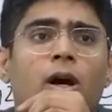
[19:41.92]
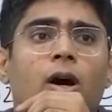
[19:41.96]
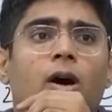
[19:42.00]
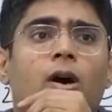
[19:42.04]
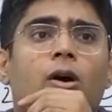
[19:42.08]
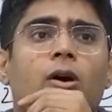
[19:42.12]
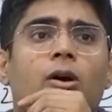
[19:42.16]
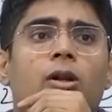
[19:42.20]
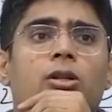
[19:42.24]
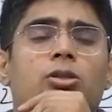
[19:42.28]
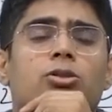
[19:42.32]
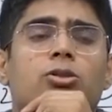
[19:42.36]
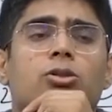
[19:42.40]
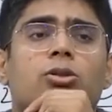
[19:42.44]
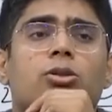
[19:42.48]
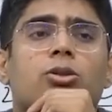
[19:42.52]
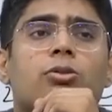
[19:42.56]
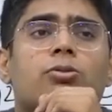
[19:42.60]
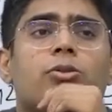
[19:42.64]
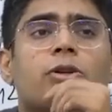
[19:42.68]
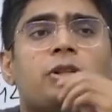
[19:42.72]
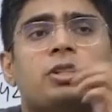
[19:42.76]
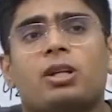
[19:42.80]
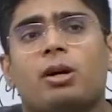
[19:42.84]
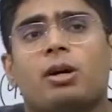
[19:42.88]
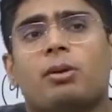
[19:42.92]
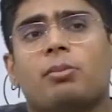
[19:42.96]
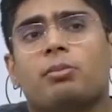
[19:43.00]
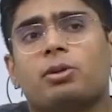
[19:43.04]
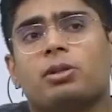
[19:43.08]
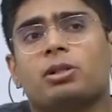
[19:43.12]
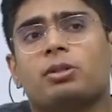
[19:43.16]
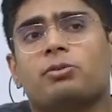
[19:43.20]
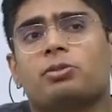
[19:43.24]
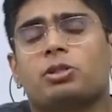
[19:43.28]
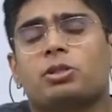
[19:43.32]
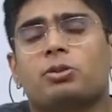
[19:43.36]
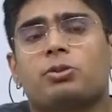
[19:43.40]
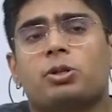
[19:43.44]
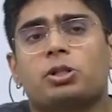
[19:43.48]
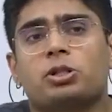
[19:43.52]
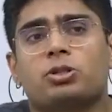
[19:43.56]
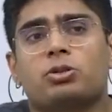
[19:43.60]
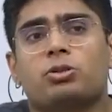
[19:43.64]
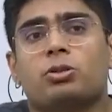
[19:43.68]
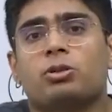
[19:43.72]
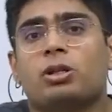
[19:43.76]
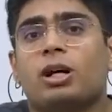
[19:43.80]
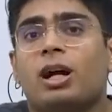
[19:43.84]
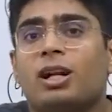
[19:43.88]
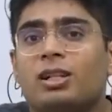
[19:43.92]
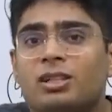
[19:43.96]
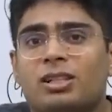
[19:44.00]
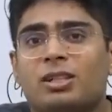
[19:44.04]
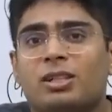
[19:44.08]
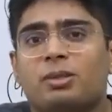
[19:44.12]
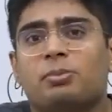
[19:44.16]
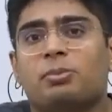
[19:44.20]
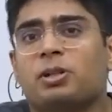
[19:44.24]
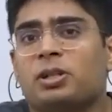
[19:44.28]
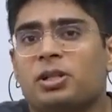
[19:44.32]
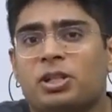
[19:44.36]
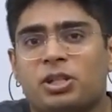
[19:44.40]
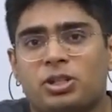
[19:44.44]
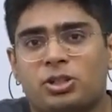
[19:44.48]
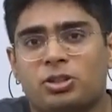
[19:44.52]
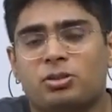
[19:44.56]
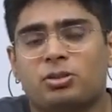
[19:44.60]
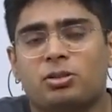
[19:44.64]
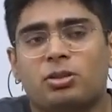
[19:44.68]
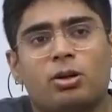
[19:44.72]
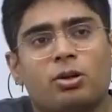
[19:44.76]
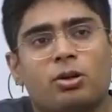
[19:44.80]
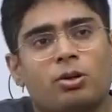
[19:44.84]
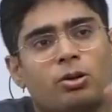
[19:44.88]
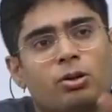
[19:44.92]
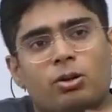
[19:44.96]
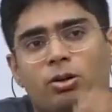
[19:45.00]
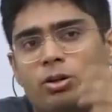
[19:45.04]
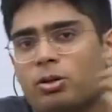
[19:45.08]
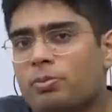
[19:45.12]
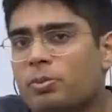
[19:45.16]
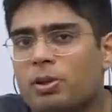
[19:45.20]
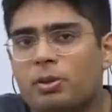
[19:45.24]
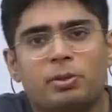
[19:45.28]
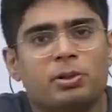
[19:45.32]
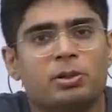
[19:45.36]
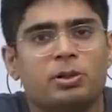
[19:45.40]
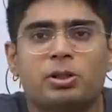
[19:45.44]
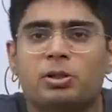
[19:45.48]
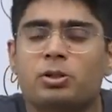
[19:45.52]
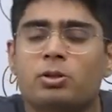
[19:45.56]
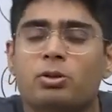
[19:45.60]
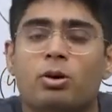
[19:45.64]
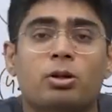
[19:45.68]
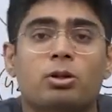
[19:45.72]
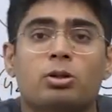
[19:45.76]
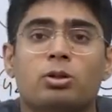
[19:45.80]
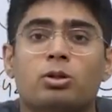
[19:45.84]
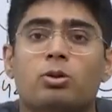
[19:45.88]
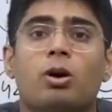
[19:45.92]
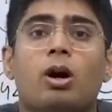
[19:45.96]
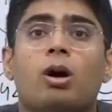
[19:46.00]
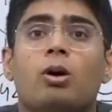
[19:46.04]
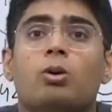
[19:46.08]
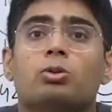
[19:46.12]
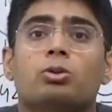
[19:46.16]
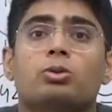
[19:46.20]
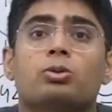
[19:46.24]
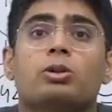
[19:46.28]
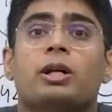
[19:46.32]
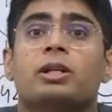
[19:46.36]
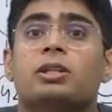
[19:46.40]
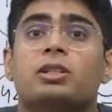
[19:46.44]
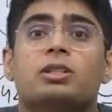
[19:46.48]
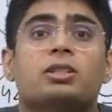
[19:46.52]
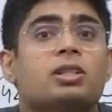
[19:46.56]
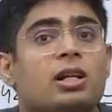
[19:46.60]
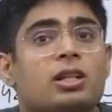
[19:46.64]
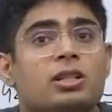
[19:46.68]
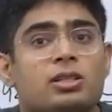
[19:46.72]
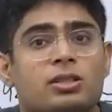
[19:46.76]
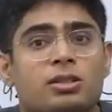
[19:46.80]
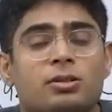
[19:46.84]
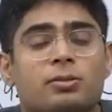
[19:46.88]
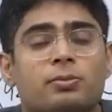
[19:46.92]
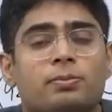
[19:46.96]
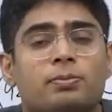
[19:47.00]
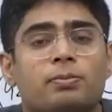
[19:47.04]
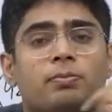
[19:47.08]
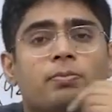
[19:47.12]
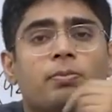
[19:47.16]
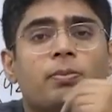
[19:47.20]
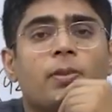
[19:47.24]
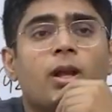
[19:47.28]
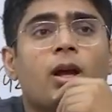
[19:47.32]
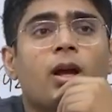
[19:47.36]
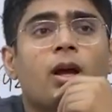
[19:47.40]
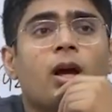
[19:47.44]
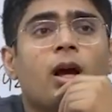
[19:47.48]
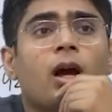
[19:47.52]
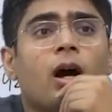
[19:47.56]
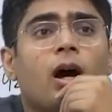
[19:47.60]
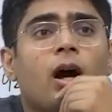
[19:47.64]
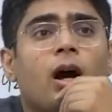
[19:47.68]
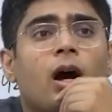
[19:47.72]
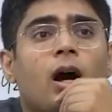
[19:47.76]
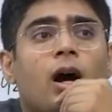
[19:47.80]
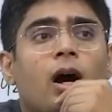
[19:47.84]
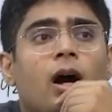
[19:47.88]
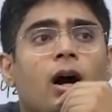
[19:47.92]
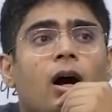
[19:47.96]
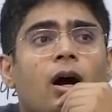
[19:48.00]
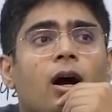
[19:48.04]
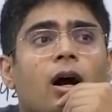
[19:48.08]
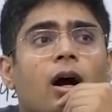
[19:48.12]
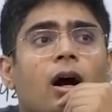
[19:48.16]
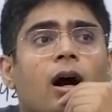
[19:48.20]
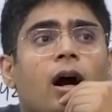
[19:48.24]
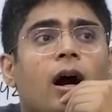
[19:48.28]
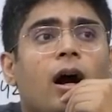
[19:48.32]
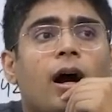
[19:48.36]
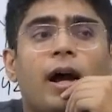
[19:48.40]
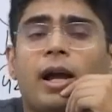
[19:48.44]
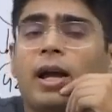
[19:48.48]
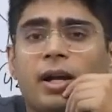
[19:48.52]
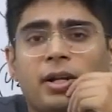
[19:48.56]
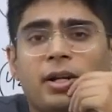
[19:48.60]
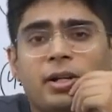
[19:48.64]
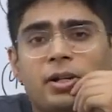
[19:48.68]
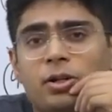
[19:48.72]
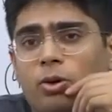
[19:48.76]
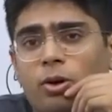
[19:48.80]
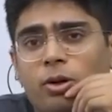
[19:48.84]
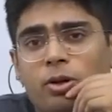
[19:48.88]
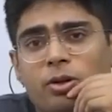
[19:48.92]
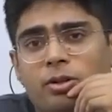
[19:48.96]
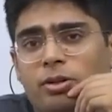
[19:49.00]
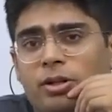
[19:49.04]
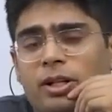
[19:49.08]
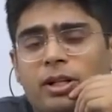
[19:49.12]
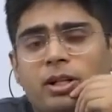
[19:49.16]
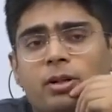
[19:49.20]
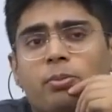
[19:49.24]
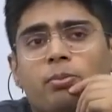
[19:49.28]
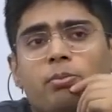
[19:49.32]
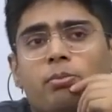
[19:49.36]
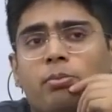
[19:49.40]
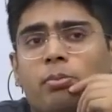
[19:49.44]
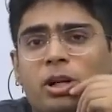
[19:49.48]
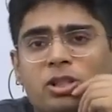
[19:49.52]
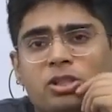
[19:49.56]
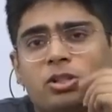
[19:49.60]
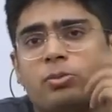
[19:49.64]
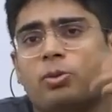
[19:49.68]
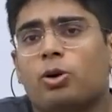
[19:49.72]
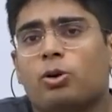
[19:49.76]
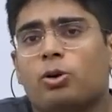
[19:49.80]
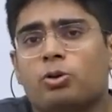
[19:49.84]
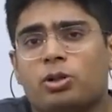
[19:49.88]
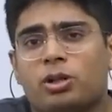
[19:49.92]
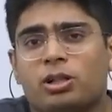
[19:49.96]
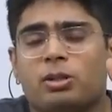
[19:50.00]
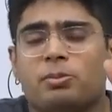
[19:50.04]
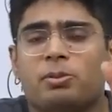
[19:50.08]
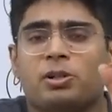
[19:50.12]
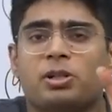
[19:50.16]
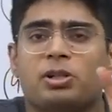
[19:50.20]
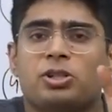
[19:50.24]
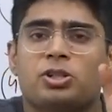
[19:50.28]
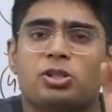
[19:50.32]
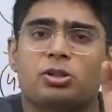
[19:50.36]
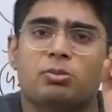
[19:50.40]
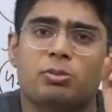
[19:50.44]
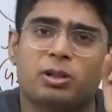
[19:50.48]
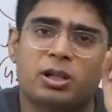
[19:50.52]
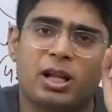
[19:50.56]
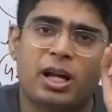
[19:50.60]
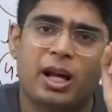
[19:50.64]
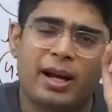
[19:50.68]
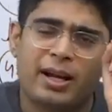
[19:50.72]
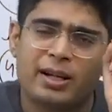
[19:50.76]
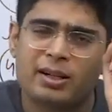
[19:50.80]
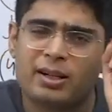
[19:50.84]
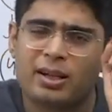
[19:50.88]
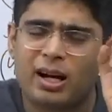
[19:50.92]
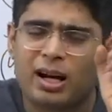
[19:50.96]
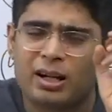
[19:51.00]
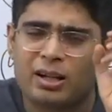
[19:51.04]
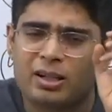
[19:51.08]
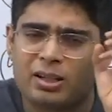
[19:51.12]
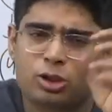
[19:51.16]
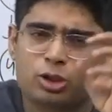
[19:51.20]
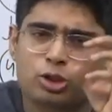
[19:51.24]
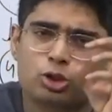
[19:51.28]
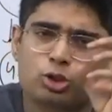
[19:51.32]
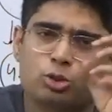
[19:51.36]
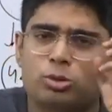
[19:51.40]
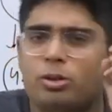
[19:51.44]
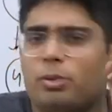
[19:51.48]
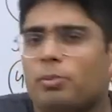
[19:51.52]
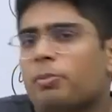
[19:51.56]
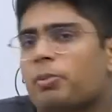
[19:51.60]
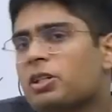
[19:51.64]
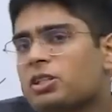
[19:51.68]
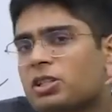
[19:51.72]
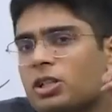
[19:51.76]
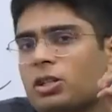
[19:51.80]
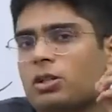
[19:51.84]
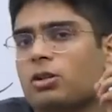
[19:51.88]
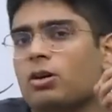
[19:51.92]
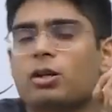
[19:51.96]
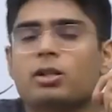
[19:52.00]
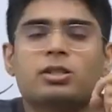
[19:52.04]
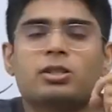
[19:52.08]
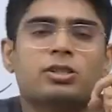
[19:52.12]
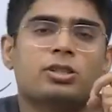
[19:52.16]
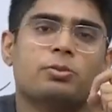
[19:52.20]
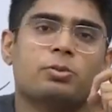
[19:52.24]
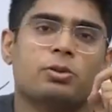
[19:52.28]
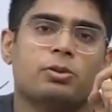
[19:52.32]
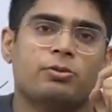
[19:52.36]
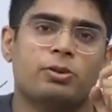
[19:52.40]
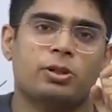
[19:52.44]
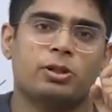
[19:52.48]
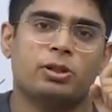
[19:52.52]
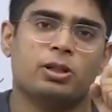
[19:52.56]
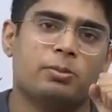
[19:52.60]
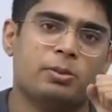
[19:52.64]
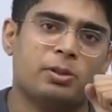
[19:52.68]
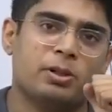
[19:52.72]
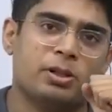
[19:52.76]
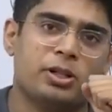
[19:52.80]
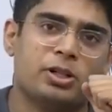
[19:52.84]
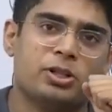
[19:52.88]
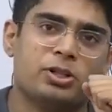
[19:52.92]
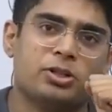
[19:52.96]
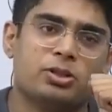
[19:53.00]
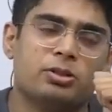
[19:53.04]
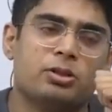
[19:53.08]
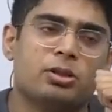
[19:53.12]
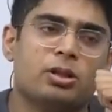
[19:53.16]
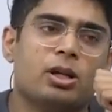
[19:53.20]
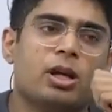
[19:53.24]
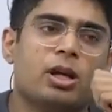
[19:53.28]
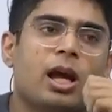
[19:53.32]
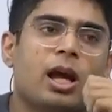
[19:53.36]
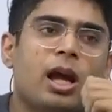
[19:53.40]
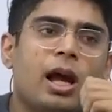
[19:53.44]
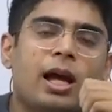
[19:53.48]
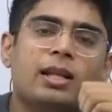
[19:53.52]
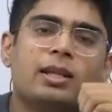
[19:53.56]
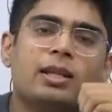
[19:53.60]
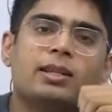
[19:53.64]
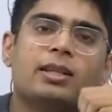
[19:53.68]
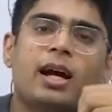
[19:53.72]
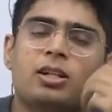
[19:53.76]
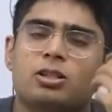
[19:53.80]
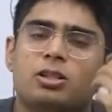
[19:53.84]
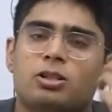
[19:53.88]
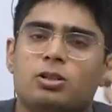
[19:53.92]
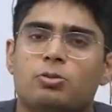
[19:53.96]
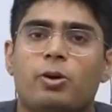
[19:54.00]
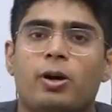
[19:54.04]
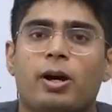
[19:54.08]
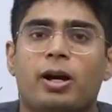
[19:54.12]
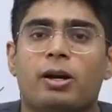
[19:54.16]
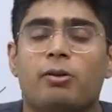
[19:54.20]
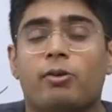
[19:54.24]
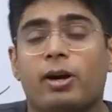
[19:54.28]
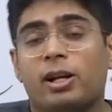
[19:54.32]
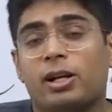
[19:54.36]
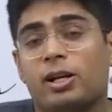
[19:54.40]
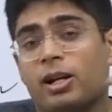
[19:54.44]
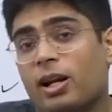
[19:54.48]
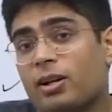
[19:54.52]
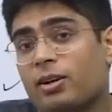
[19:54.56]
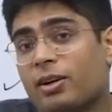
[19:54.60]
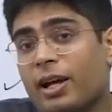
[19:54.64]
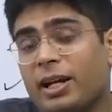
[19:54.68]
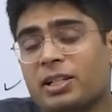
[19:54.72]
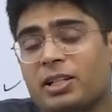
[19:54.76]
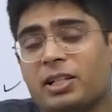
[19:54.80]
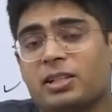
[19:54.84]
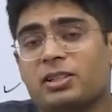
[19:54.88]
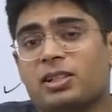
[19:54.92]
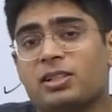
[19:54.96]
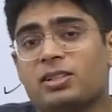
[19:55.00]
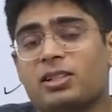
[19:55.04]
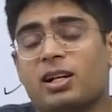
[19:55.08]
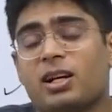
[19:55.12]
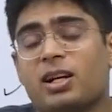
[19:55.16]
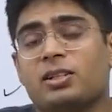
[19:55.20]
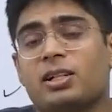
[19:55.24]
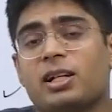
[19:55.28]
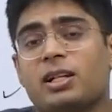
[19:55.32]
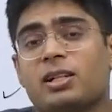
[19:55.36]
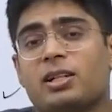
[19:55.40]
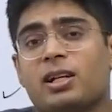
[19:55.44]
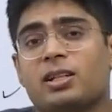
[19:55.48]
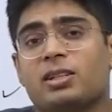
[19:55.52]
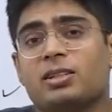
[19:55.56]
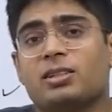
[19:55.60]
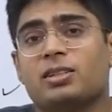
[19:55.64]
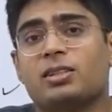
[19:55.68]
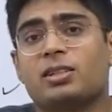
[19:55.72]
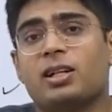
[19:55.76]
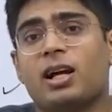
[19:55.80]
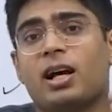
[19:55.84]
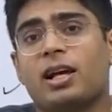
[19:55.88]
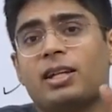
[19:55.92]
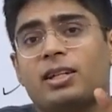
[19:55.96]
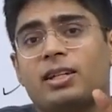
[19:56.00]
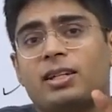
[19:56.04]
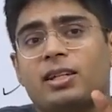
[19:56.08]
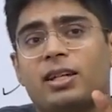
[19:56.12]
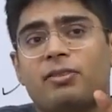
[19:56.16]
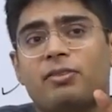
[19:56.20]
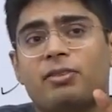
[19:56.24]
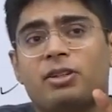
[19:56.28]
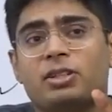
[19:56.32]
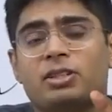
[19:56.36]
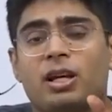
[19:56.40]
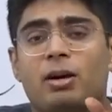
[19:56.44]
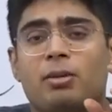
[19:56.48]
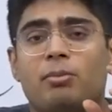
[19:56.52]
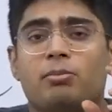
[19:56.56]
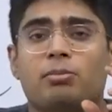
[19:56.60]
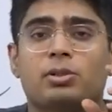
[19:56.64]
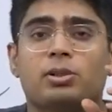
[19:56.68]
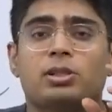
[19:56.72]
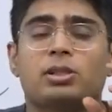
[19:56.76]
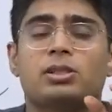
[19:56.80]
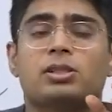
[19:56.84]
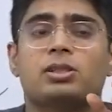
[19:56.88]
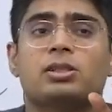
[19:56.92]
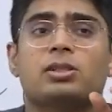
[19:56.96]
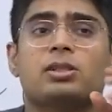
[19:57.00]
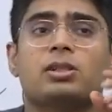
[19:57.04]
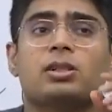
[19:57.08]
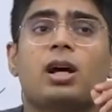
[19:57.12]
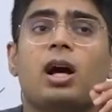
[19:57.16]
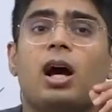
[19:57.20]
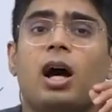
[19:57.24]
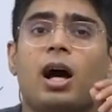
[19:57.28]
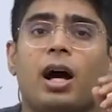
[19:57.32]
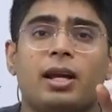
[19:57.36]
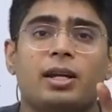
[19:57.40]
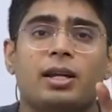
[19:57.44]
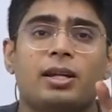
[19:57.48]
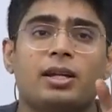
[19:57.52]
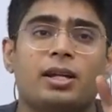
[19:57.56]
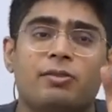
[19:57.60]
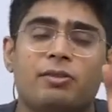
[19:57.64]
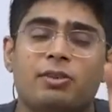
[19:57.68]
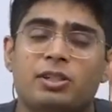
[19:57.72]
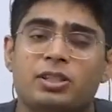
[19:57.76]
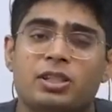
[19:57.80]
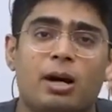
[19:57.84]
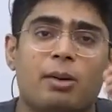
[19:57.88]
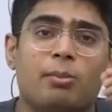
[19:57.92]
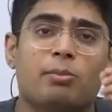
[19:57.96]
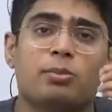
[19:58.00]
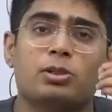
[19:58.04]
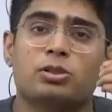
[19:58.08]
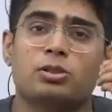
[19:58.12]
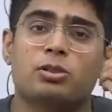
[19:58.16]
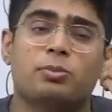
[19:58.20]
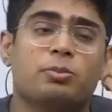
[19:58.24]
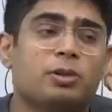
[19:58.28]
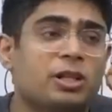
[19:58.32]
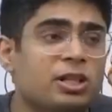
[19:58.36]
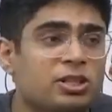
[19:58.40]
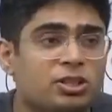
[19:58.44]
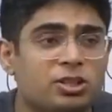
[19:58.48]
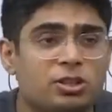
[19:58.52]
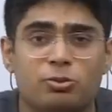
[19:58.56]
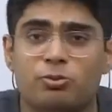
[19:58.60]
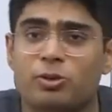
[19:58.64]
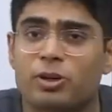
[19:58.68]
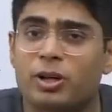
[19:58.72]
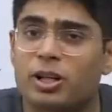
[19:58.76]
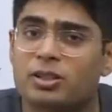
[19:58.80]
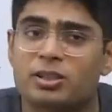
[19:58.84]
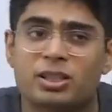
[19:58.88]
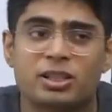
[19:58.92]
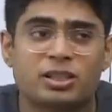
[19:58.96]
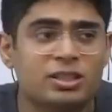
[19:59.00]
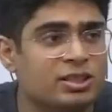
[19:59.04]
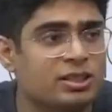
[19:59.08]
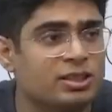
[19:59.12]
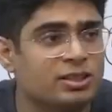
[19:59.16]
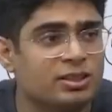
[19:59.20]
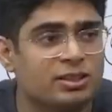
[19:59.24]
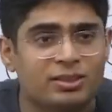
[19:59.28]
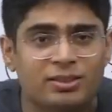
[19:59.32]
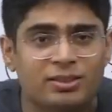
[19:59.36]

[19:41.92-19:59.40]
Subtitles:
Also, for example, there was a question on altiplanation. Now, a lot of people did not know how to write this answer. I had not read much about altiplanation, but I had understood the basic concept of altiplanation. And that's why while writing that answer, I gave examples I gave examples of the places where this